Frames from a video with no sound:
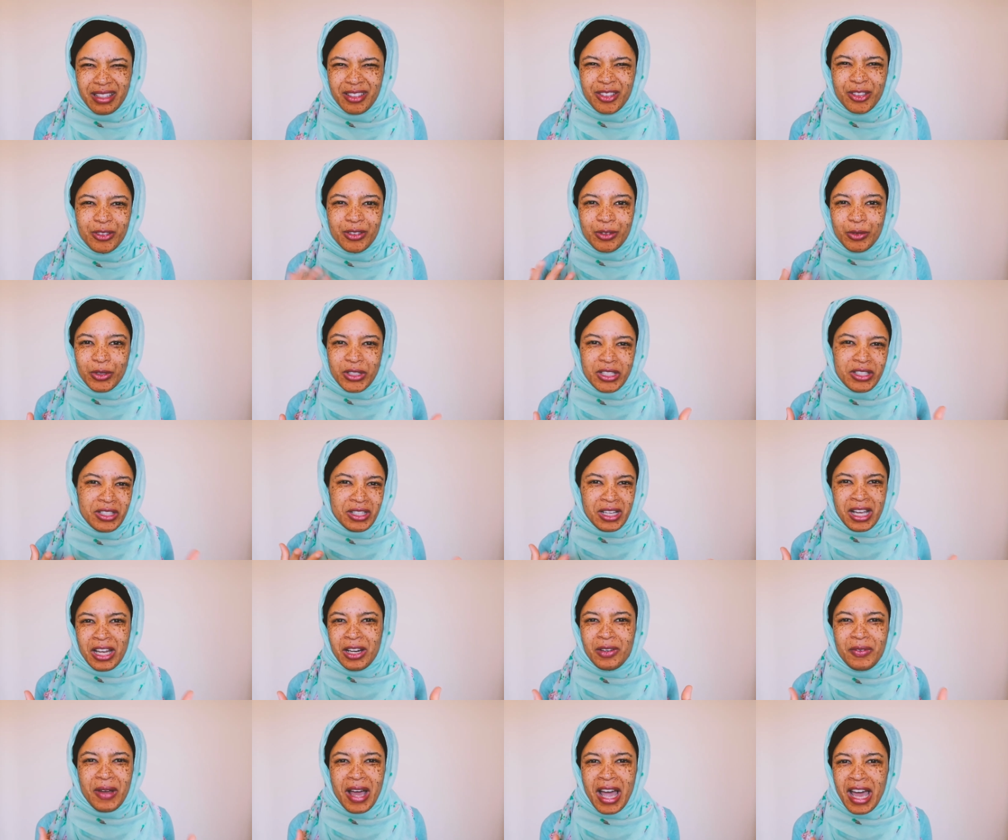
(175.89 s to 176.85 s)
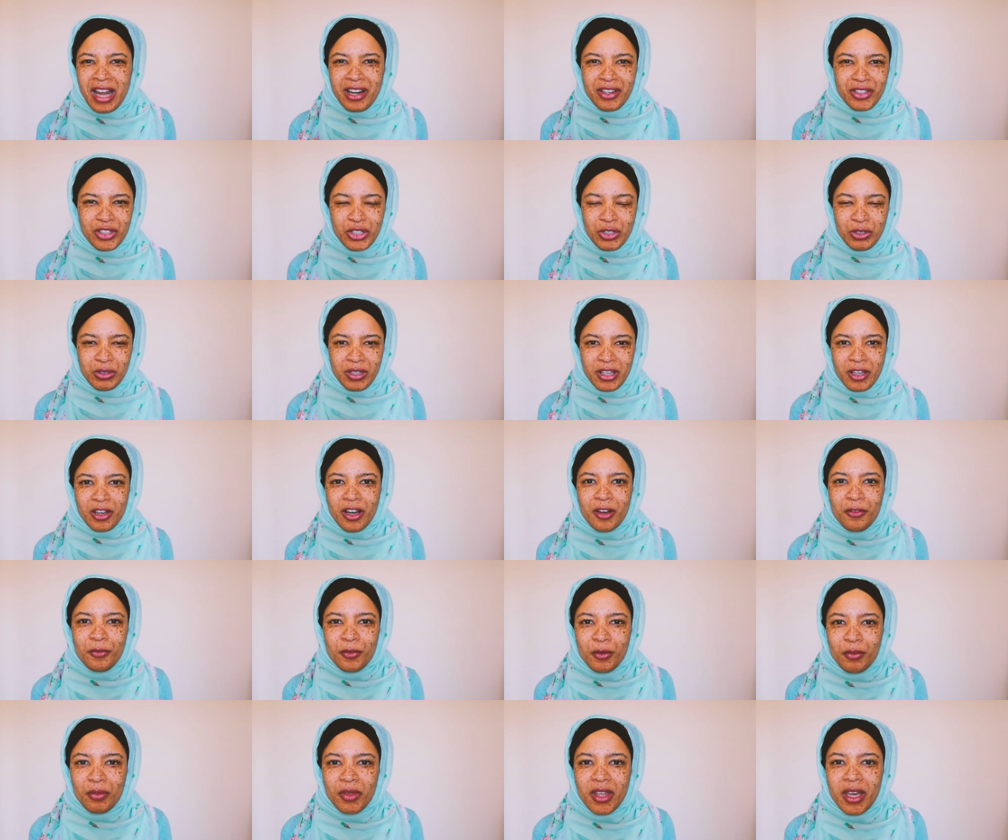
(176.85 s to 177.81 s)
you know, there was this kind of attitude I
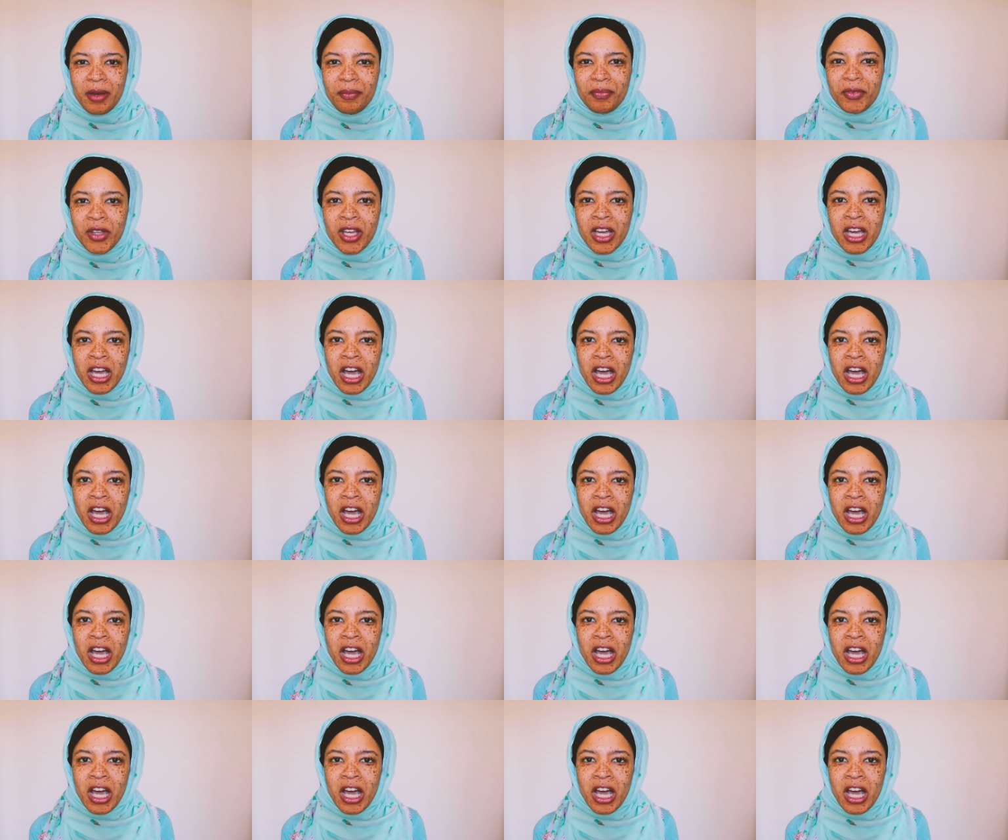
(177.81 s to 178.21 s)
got from them.